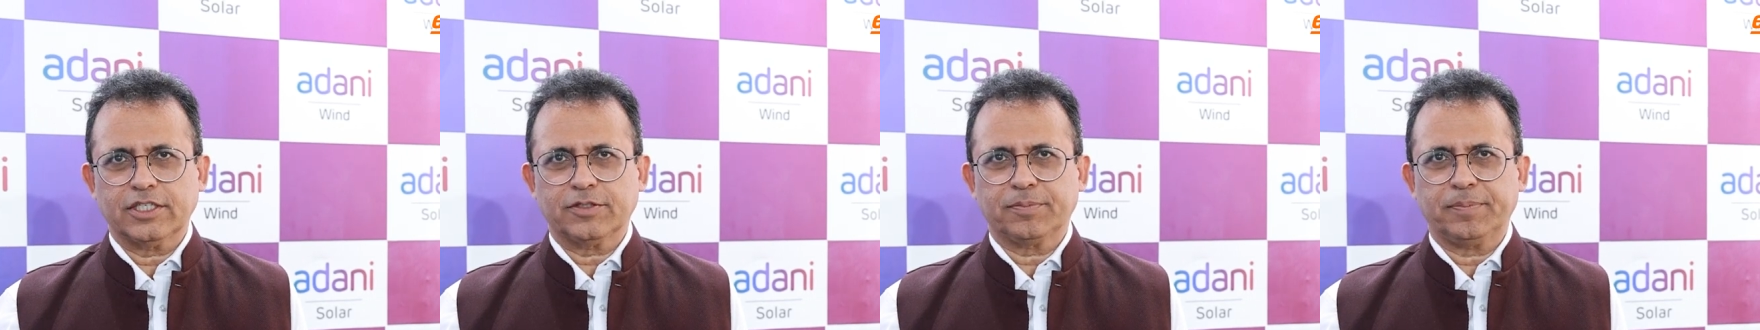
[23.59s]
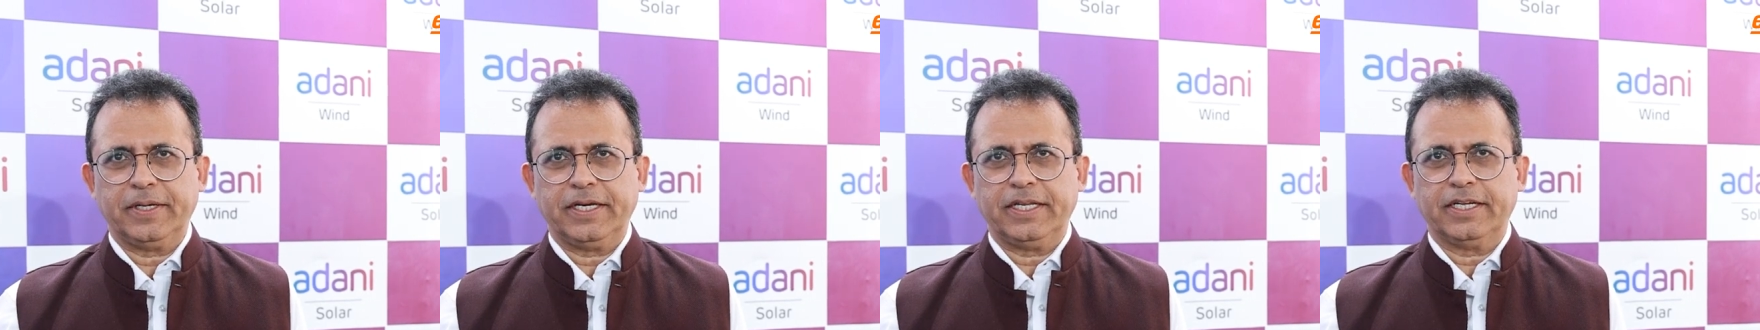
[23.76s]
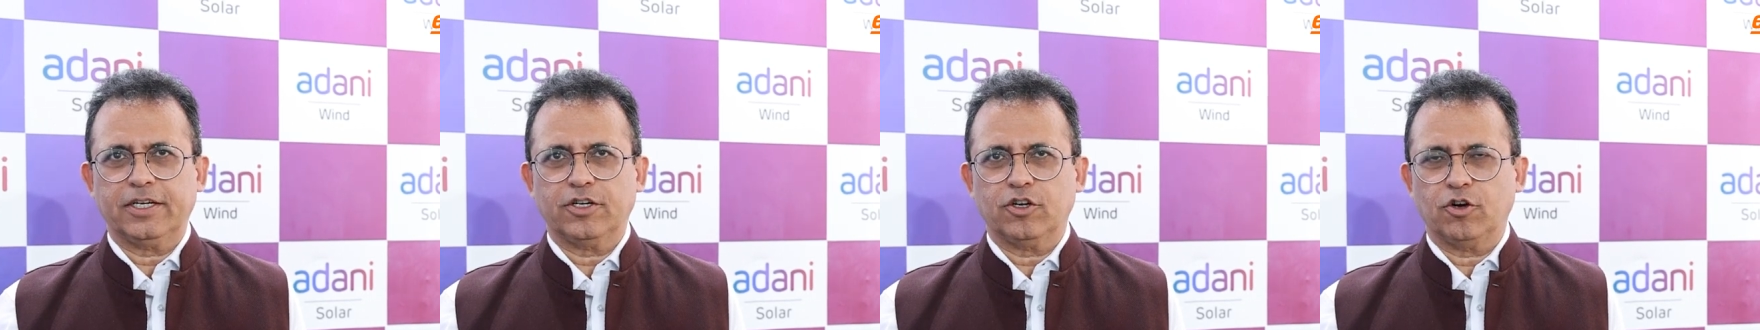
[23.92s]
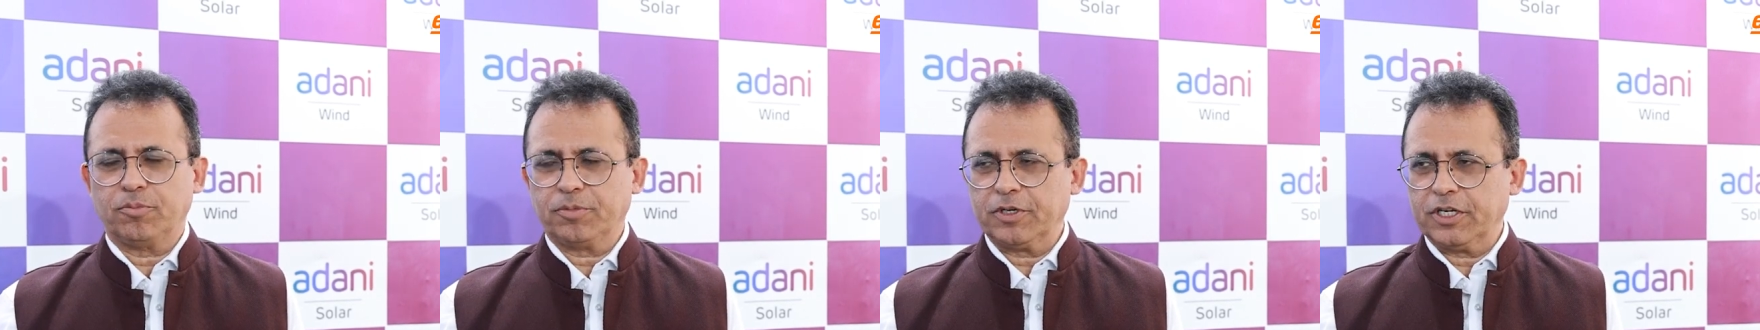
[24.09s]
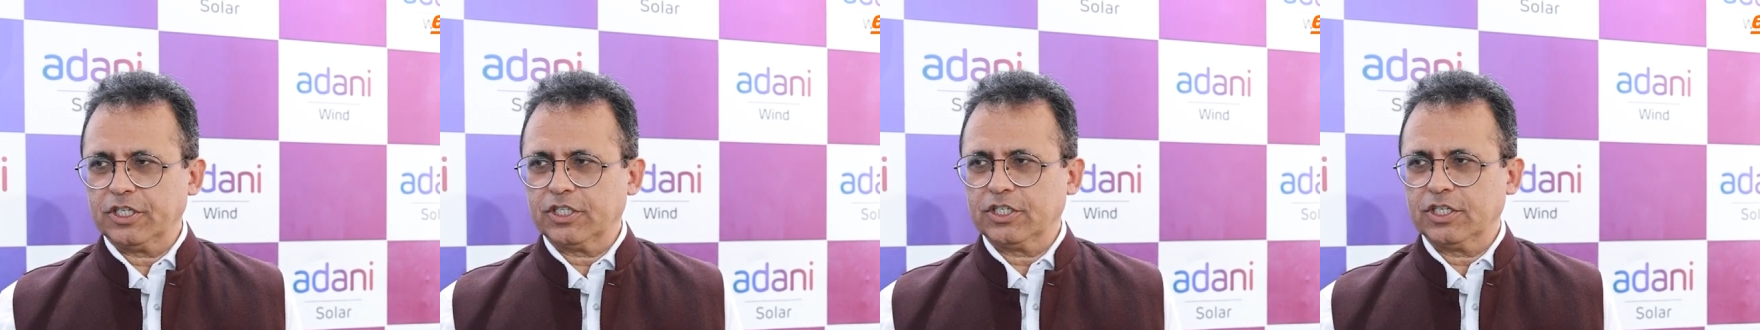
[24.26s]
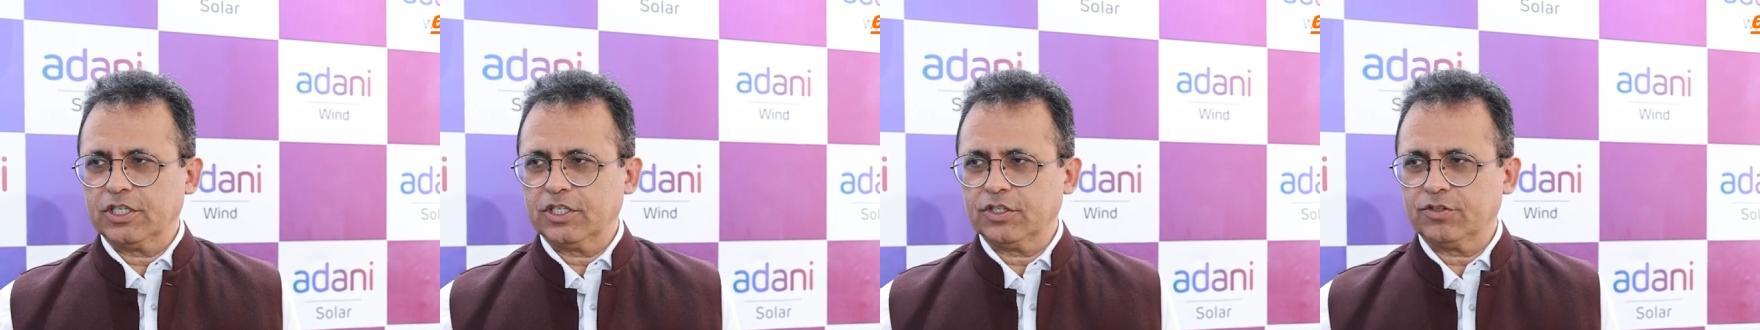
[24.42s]
has been in
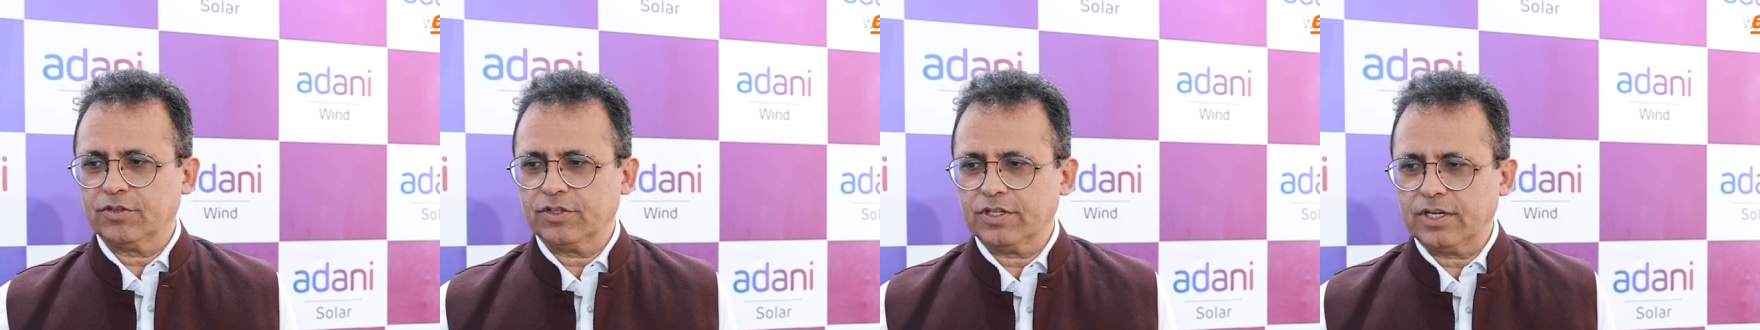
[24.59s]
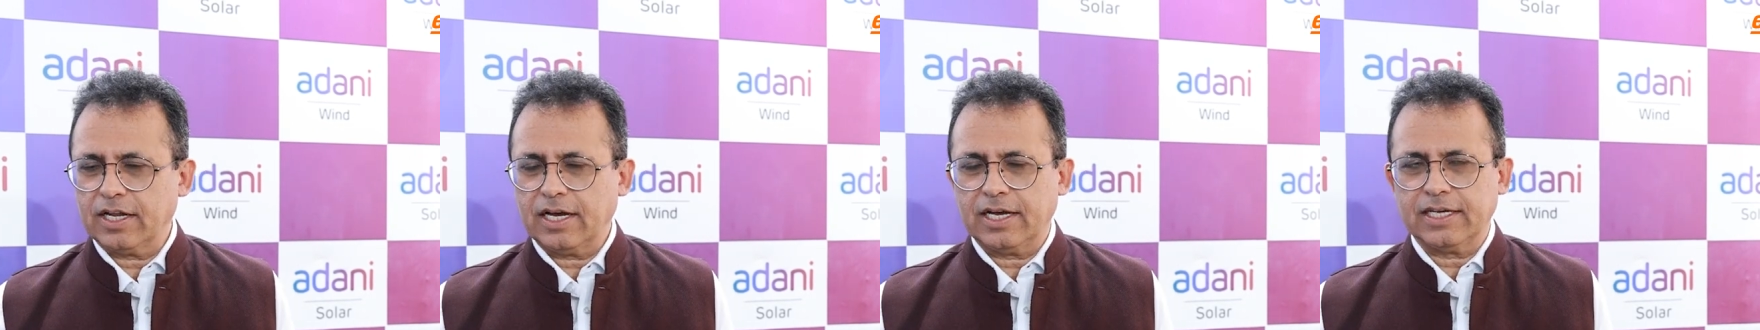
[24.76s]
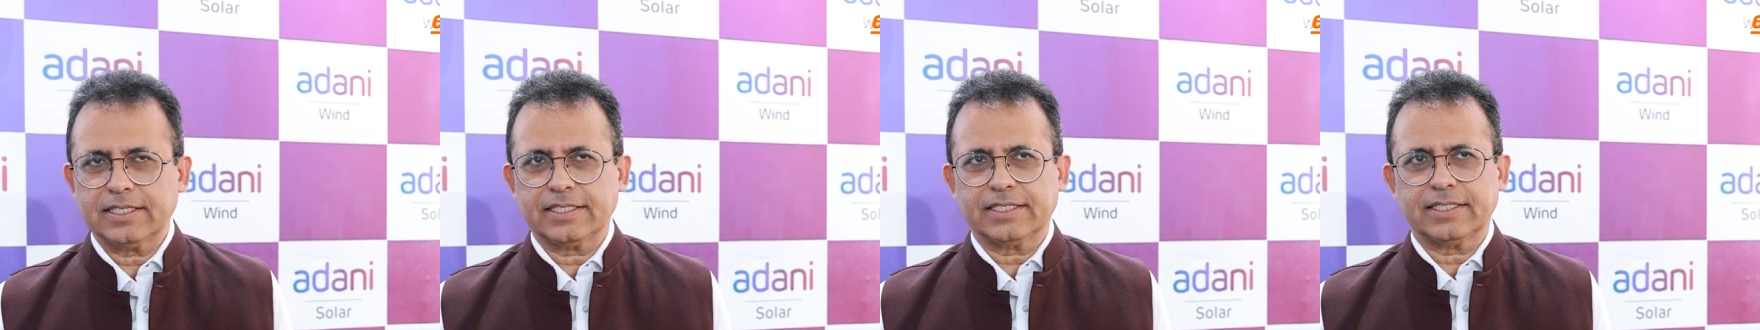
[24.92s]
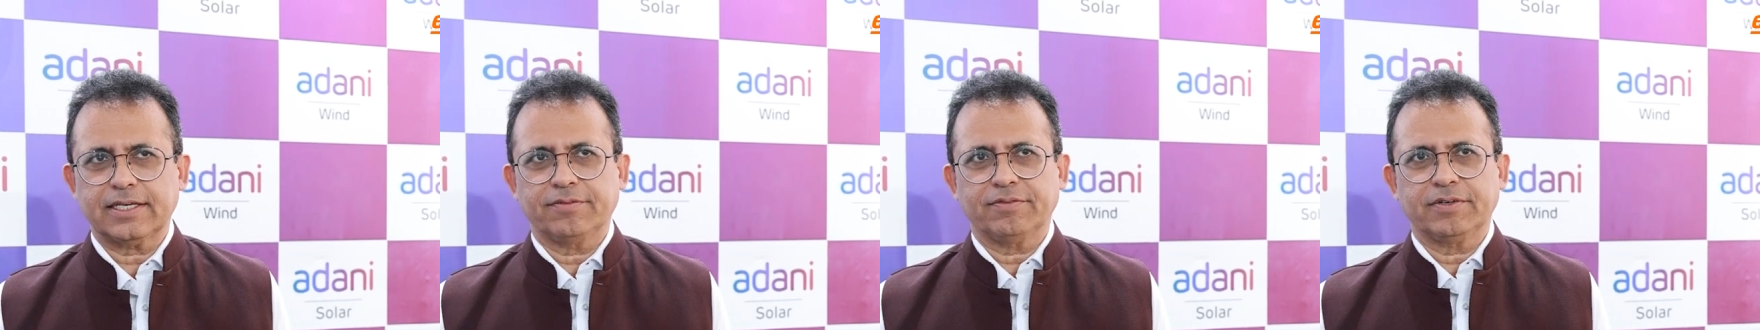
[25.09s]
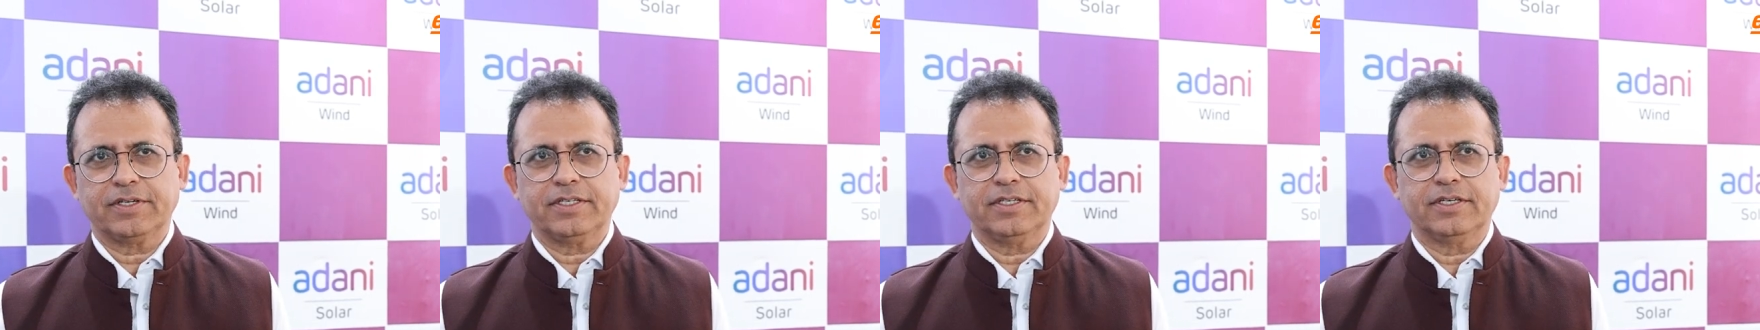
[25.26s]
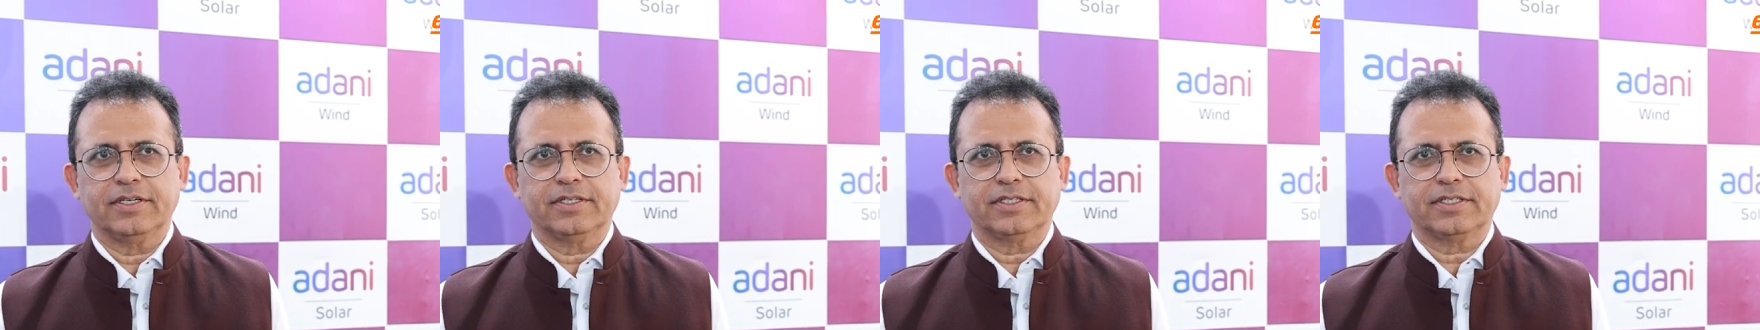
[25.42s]
operations for the last
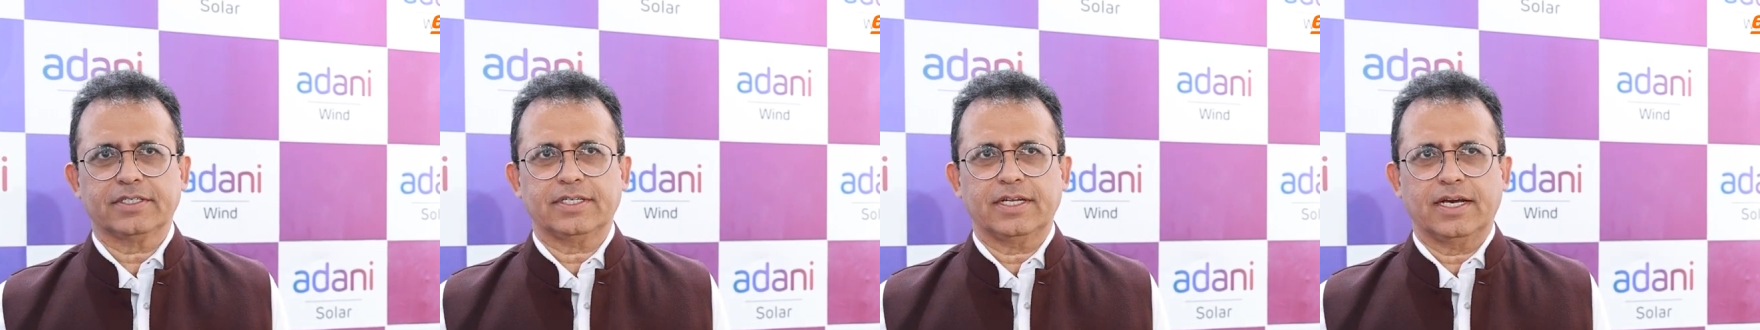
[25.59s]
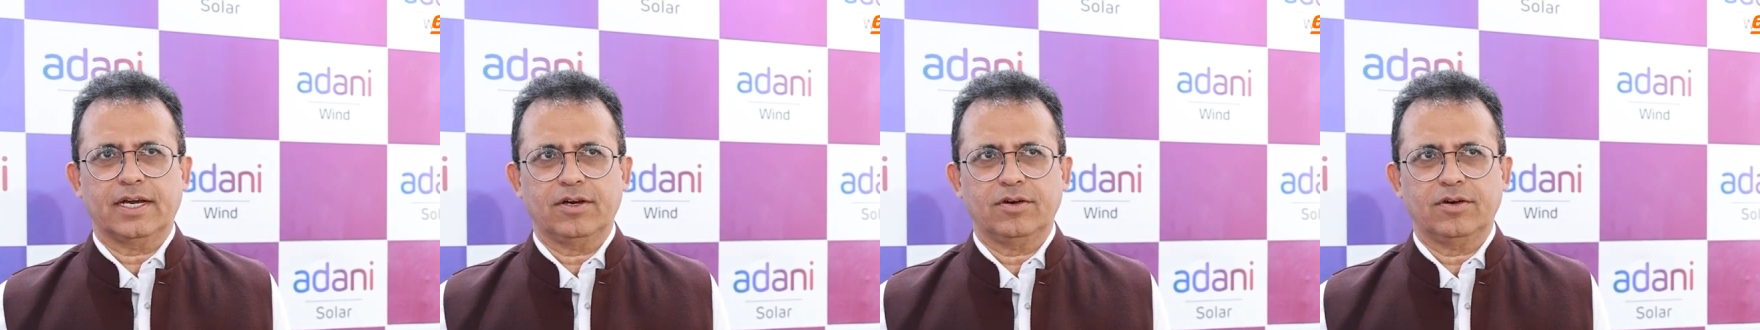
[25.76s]
7 years